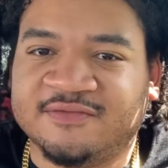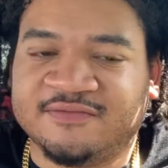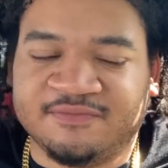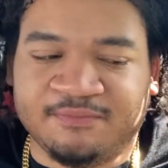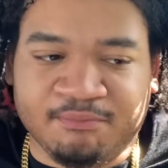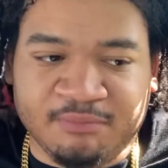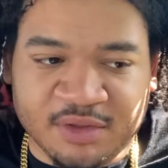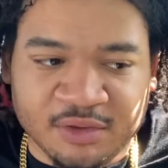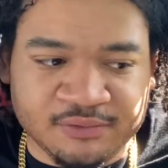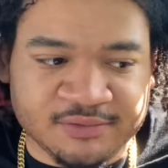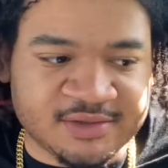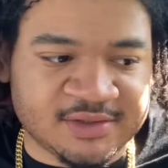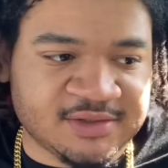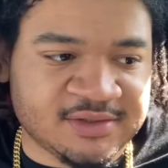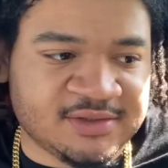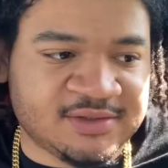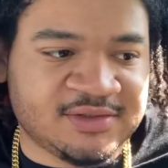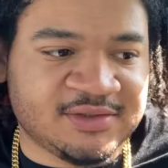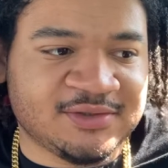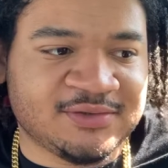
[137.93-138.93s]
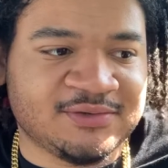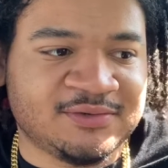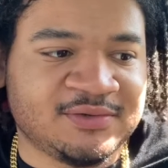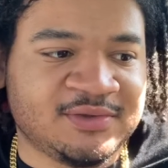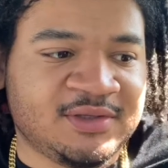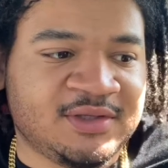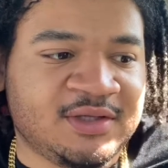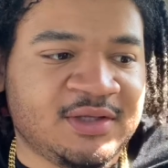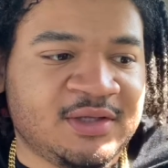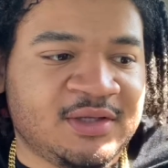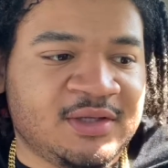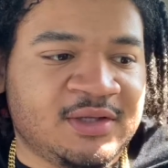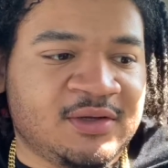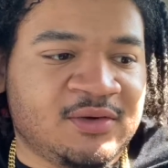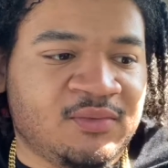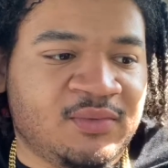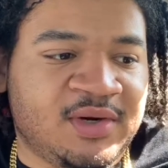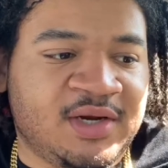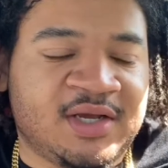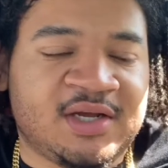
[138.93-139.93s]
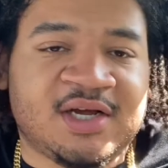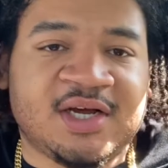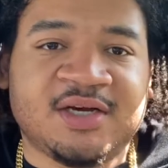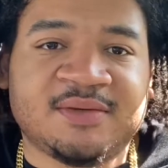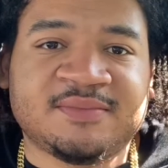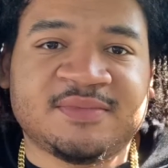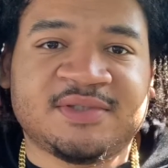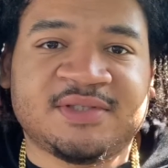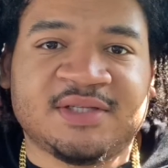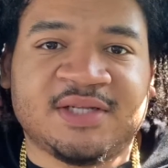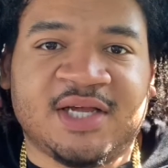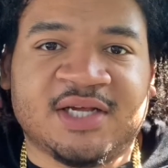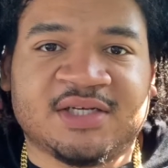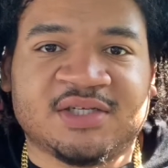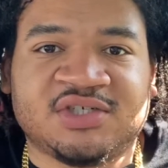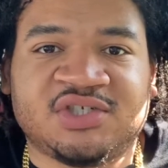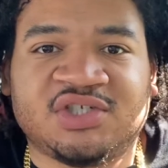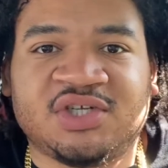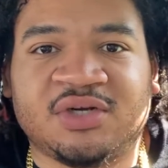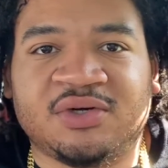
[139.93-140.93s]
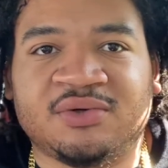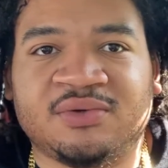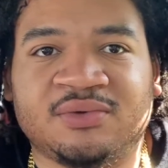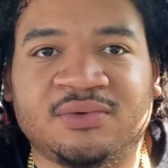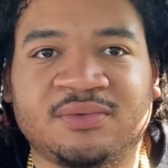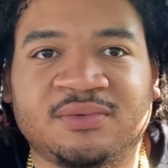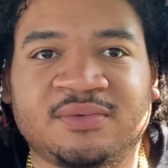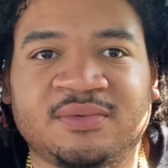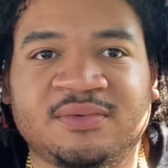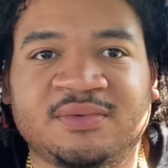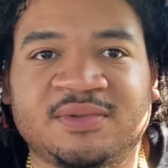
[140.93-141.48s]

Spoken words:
music, so when it comes to like a show,